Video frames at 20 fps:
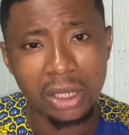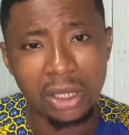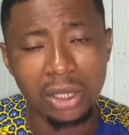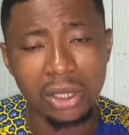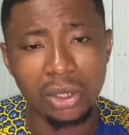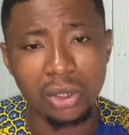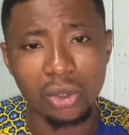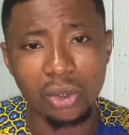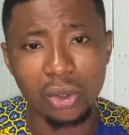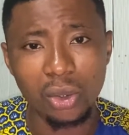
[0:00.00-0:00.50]

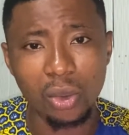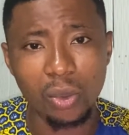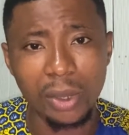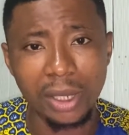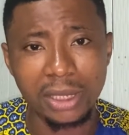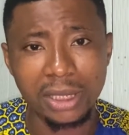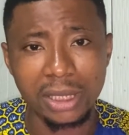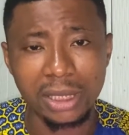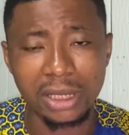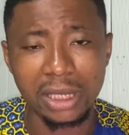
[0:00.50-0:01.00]
know
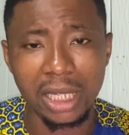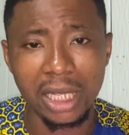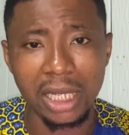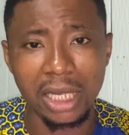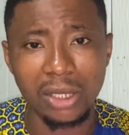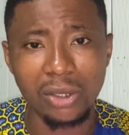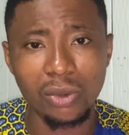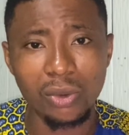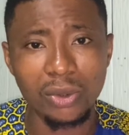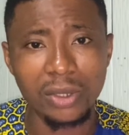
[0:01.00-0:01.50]

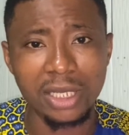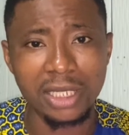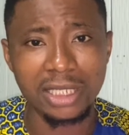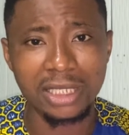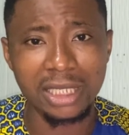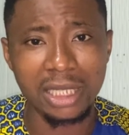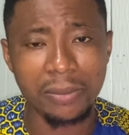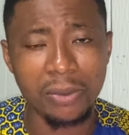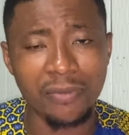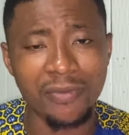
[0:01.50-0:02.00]
the
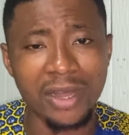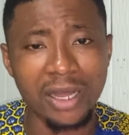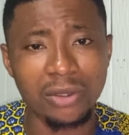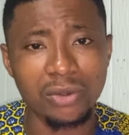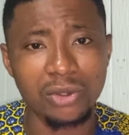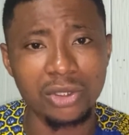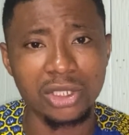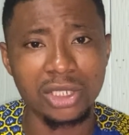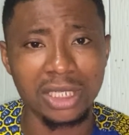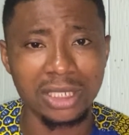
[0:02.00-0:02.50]
step of how to
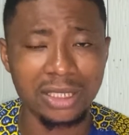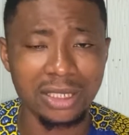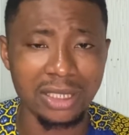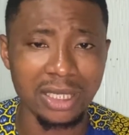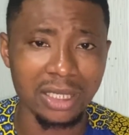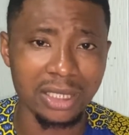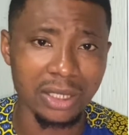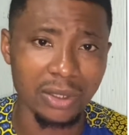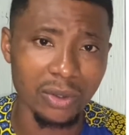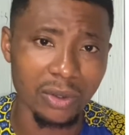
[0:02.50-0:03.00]
shut down
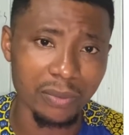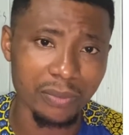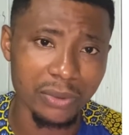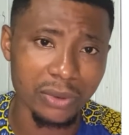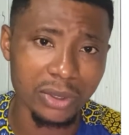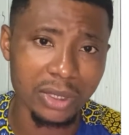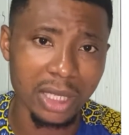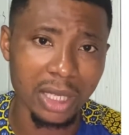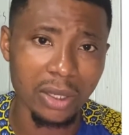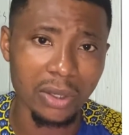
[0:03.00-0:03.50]
the
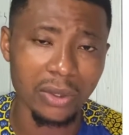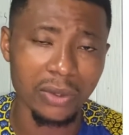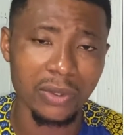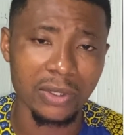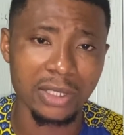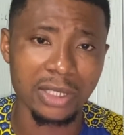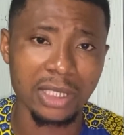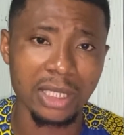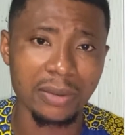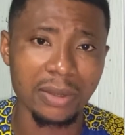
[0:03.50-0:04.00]
computer, or the
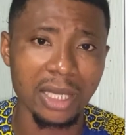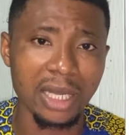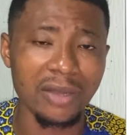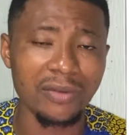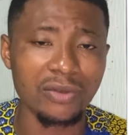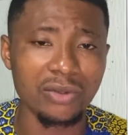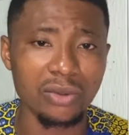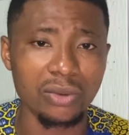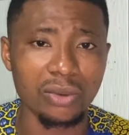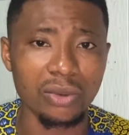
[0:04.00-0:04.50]
step how
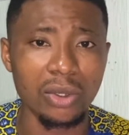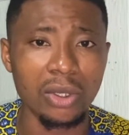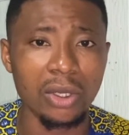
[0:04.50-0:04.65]
to